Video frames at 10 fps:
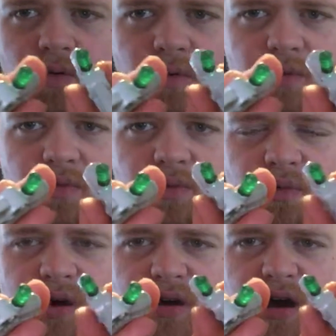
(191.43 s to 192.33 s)

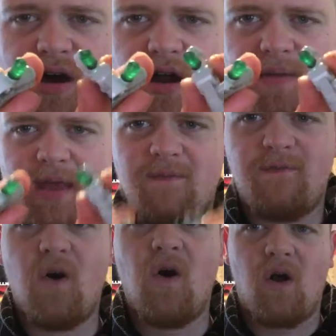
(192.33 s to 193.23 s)
What are they
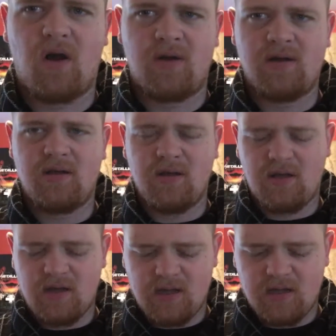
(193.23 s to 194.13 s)
for?
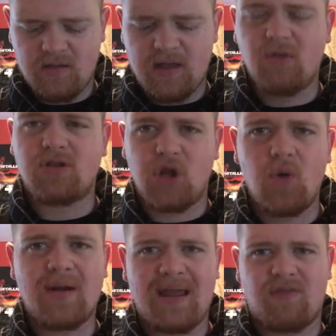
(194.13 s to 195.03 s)
They don't
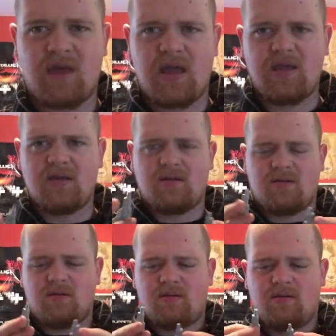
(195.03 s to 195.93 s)
do anything.
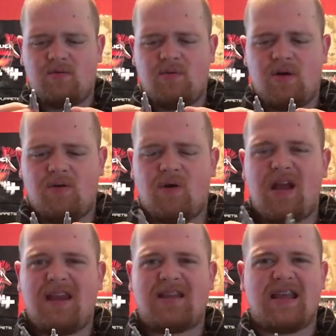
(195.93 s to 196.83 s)

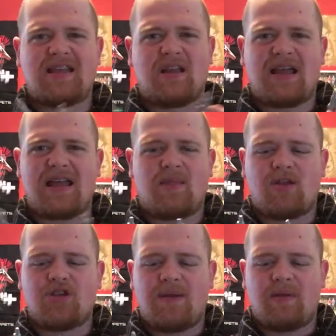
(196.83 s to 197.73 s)
What is it like in
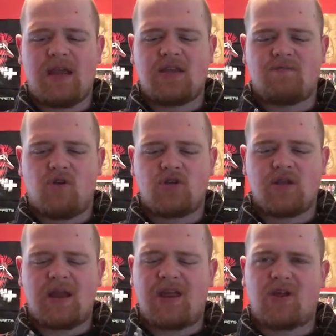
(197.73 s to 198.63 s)
the Japanese
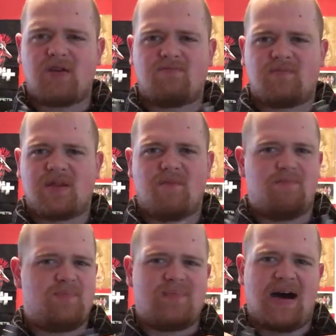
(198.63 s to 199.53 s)
version? They could
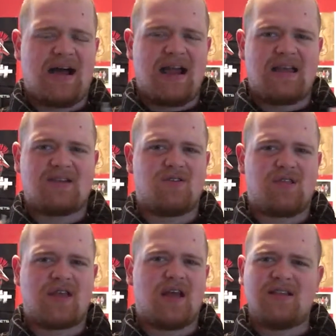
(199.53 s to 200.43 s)
combine.
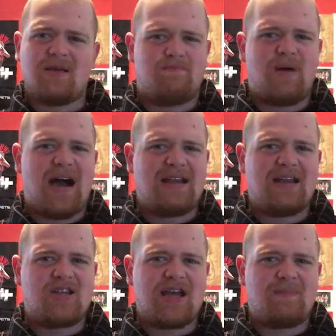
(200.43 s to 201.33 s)
Could the guns combine
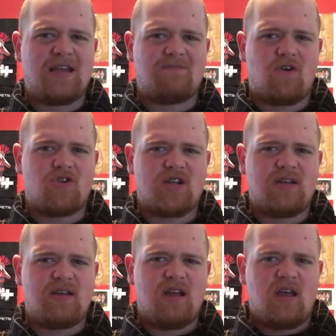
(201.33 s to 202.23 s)
in the Japanese version?